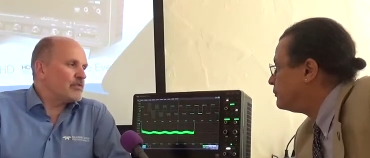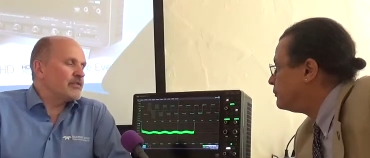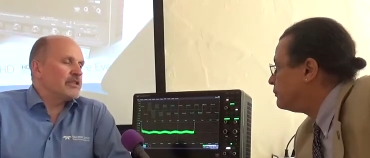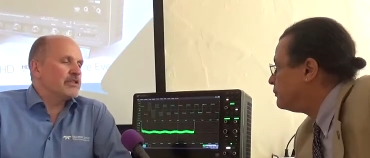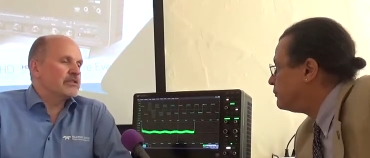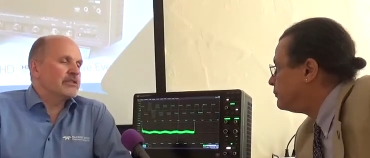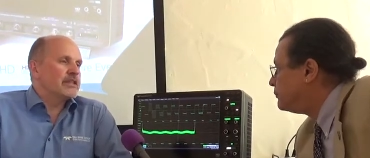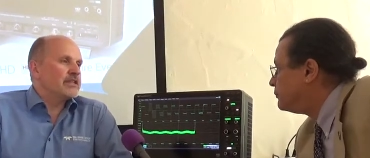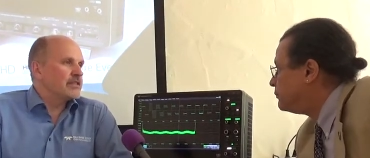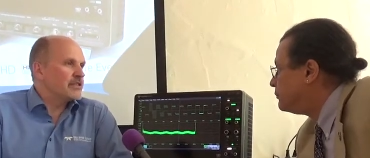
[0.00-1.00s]
Speaker 1: of years
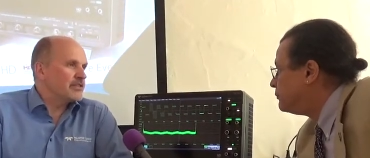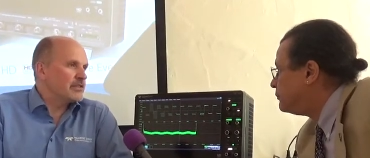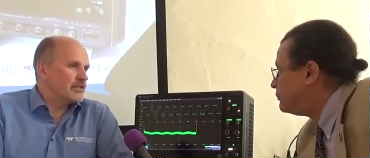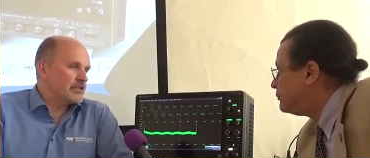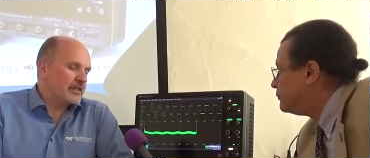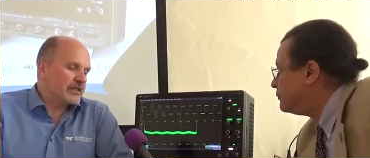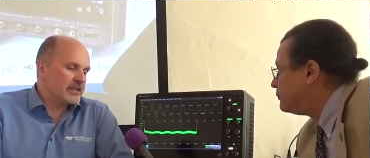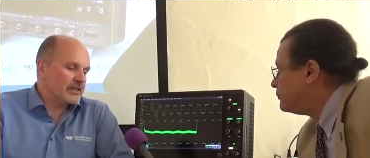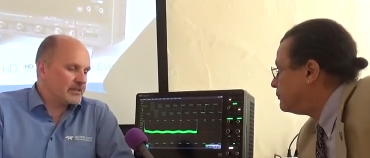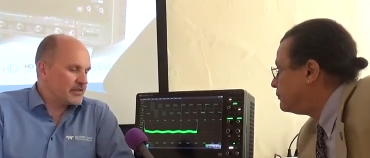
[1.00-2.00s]
already, since
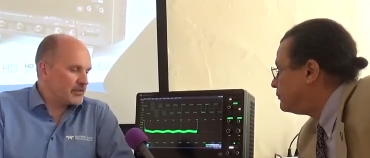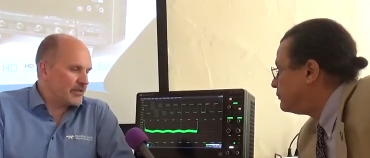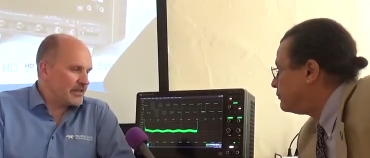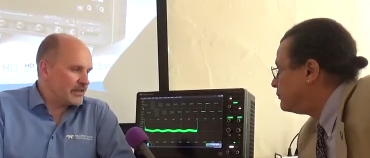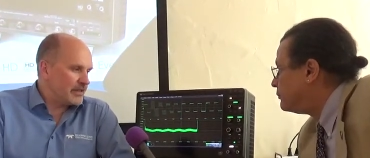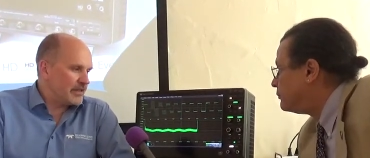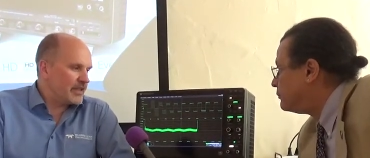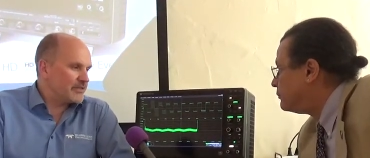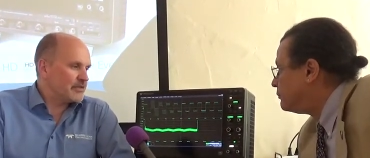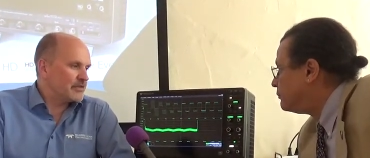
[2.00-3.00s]
uh,
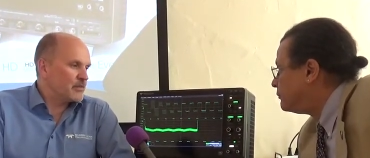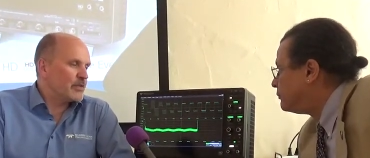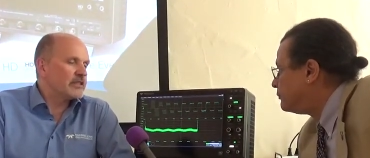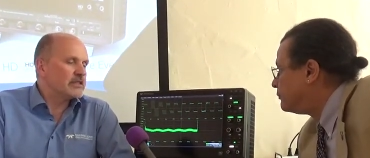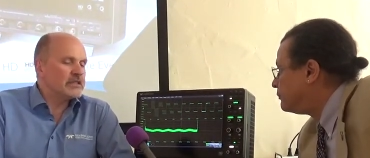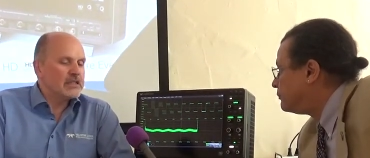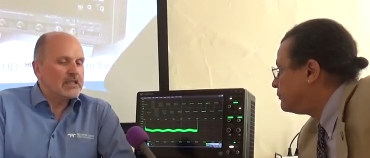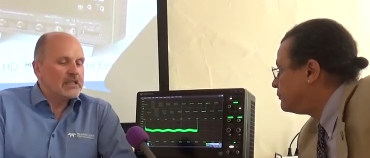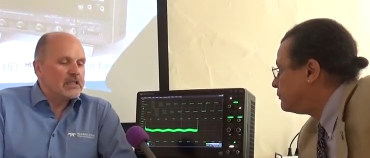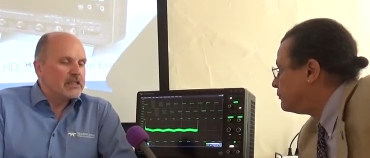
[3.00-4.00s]
2011, we are
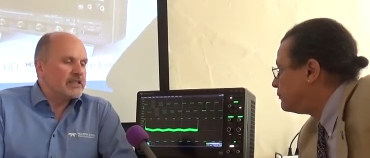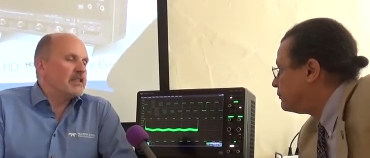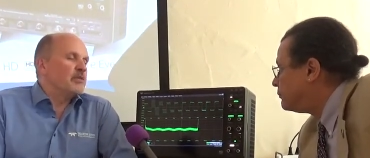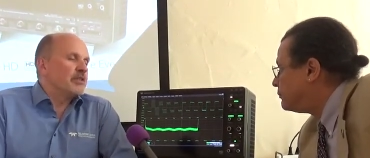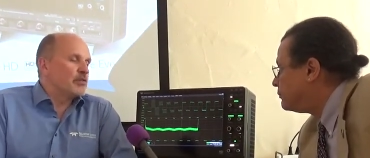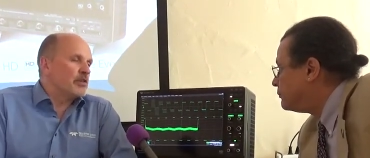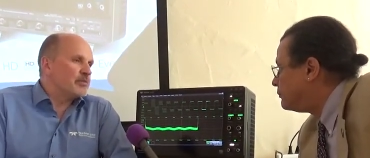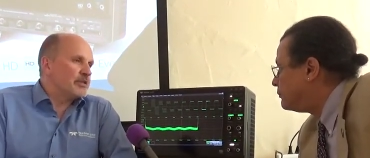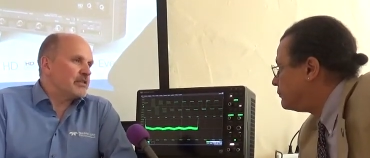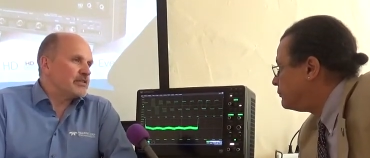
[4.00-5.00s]
dealing with
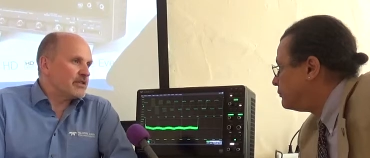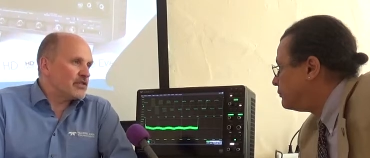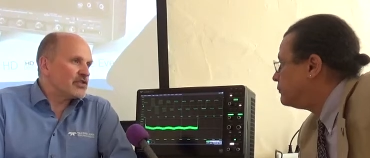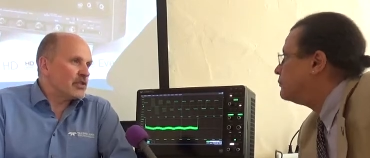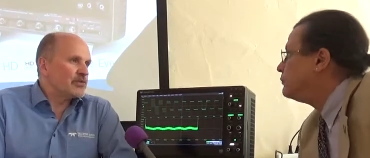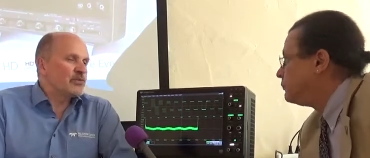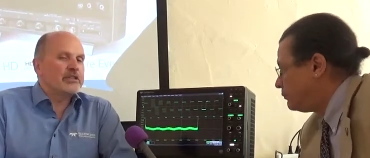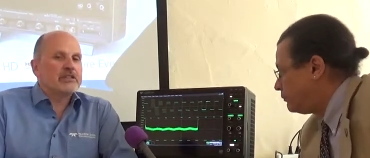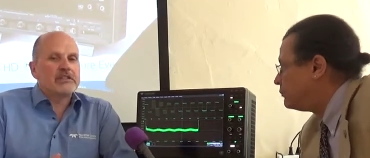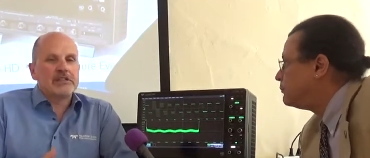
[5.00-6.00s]
12-bit oscilloscopes.
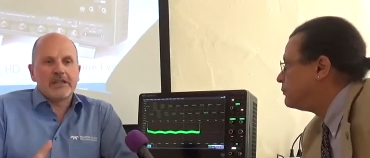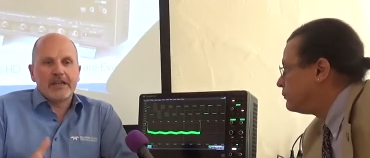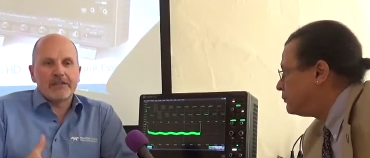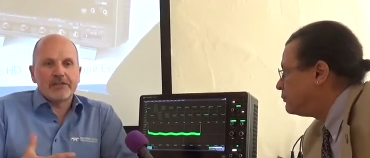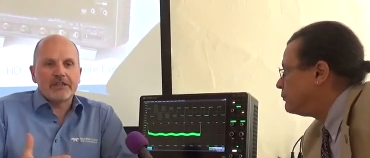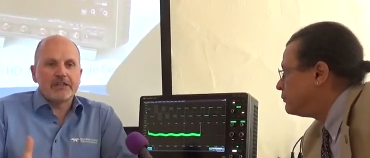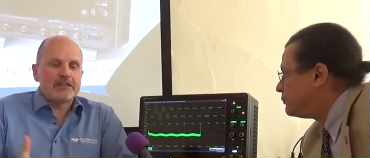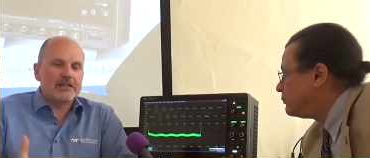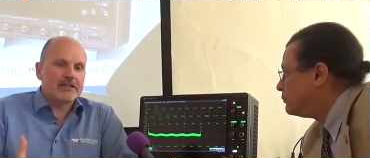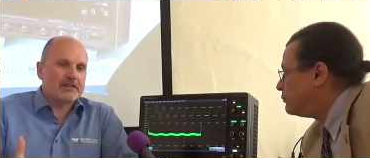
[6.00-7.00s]
We are having
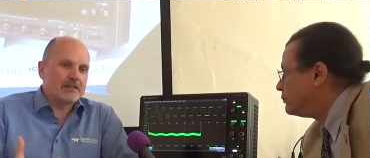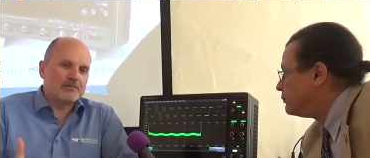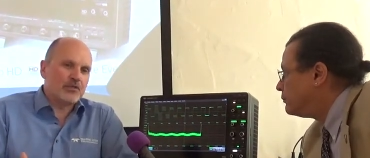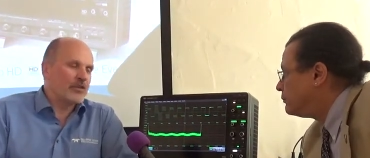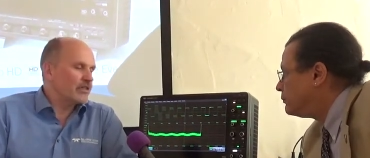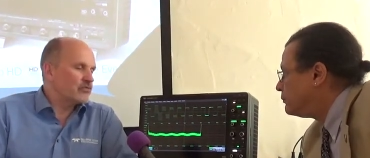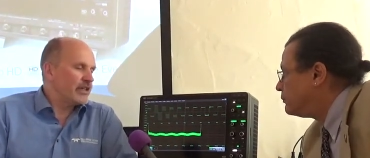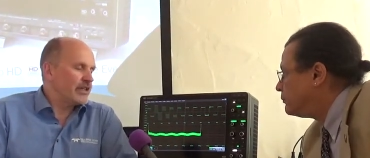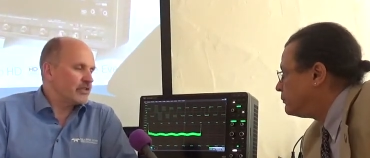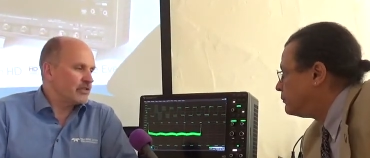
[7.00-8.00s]
uh, a product
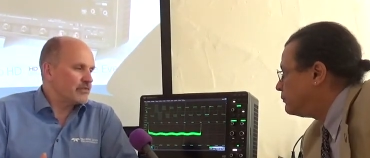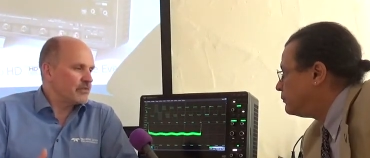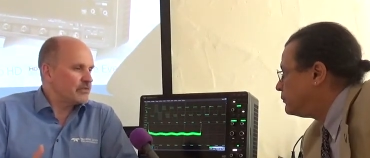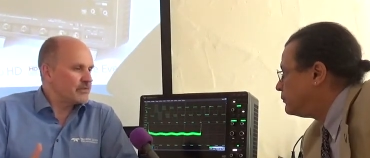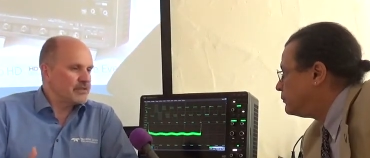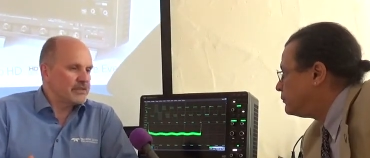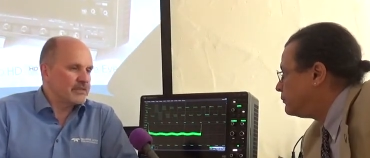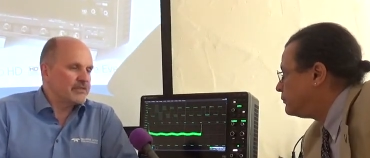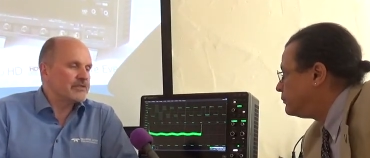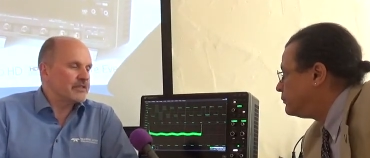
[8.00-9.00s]
range of, of,
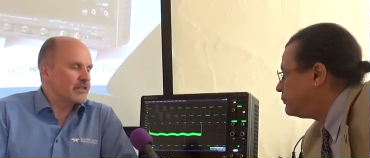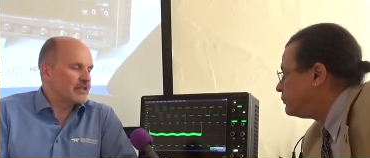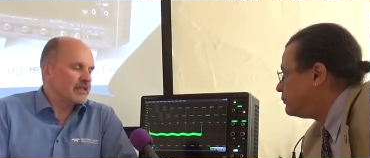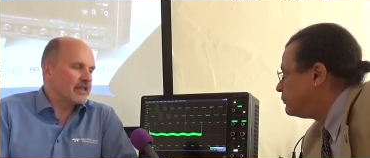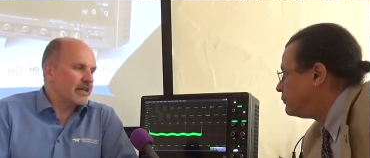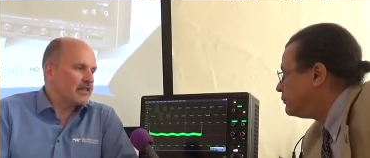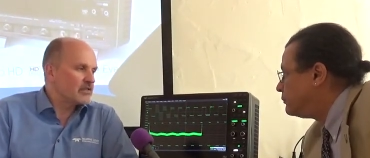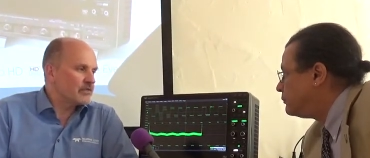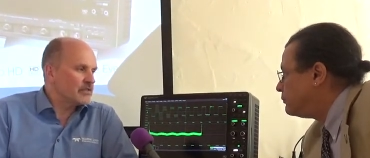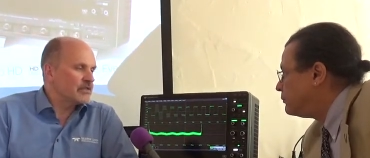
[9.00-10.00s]
different
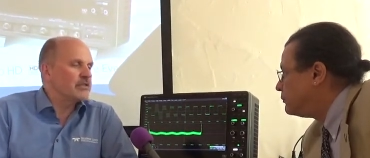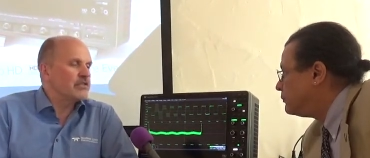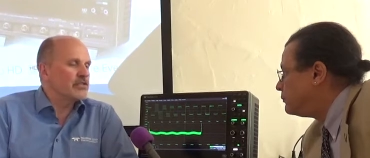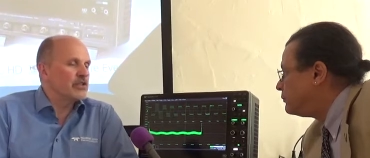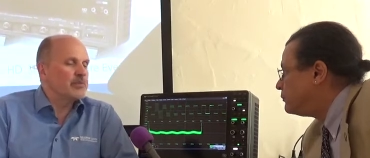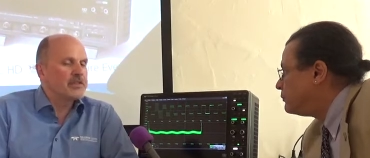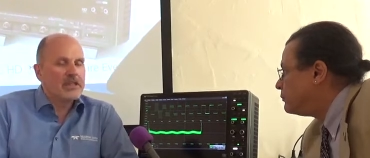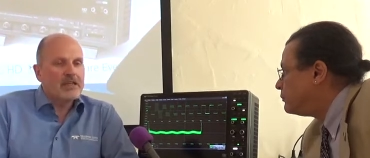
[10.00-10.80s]
kinds of oscilloscopes,